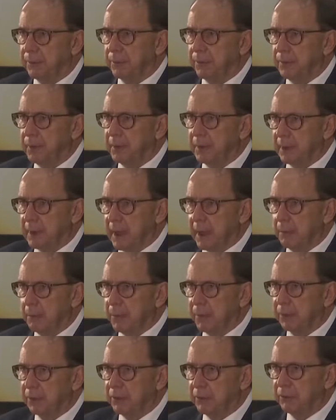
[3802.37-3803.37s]

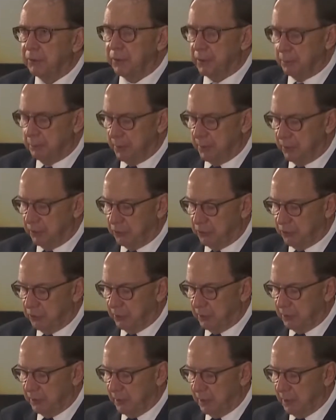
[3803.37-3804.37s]
incumbent of the
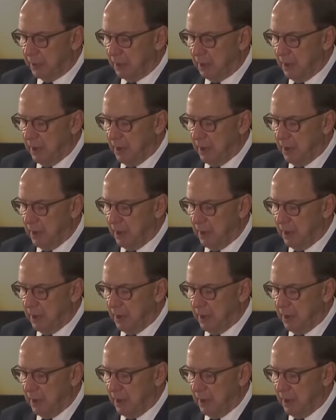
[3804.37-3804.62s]
ministry there?